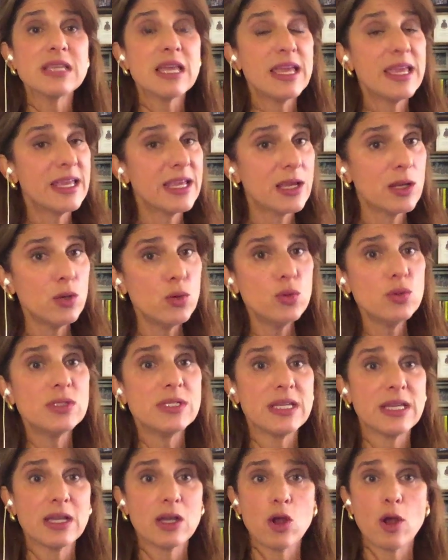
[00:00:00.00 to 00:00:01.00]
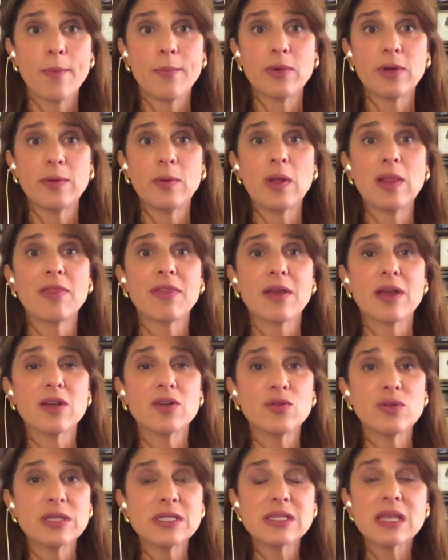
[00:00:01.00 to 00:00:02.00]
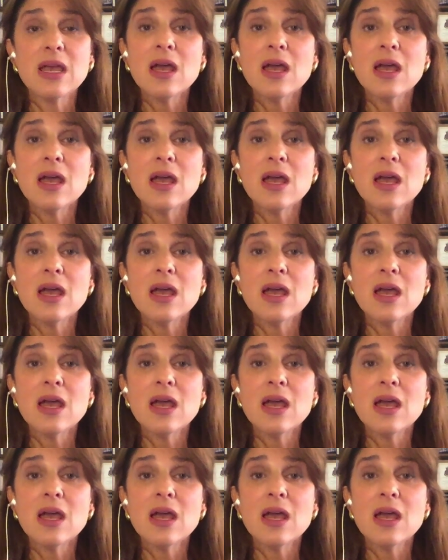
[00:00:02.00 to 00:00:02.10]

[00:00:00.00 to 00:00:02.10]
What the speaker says: including commonwealth countries,